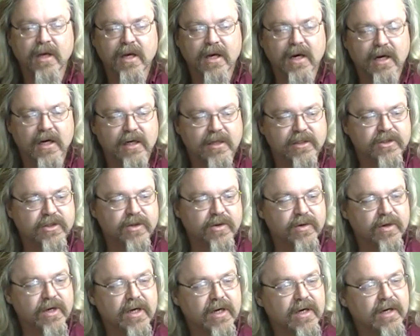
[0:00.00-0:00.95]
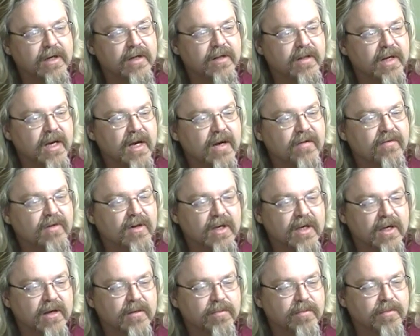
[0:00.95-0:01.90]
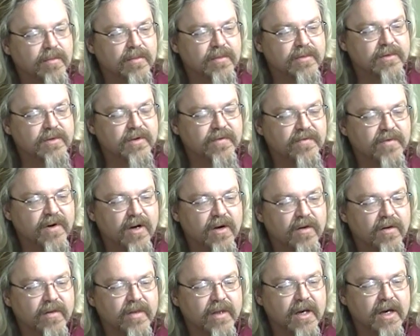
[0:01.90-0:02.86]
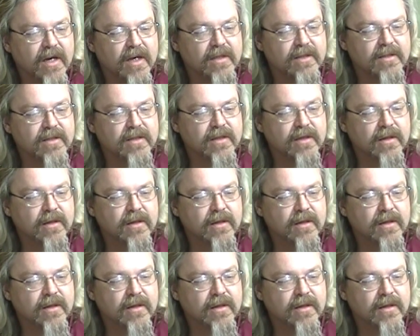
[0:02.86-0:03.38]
Uh, tune in and they have a link to follow that.